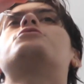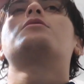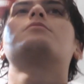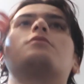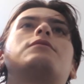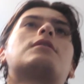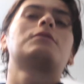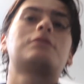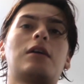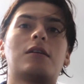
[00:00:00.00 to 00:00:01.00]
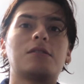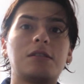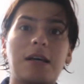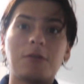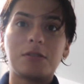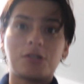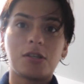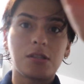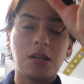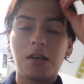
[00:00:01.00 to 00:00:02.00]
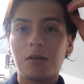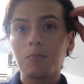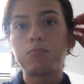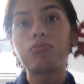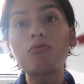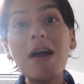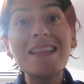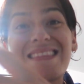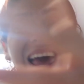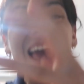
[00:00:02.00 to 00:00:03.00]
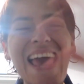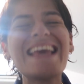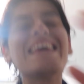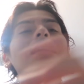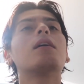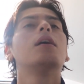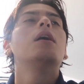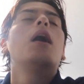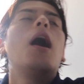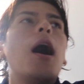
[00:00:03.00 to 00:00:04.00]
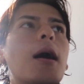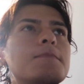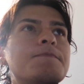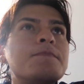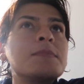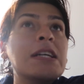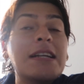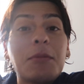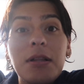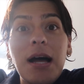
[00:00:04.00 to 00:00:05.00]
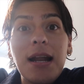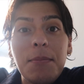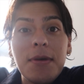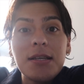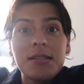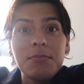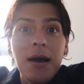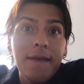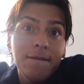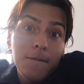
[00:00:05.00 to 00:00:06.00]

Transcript: of the trip so far. So honestly, that was just like bread. Um, and I'm glad I missed my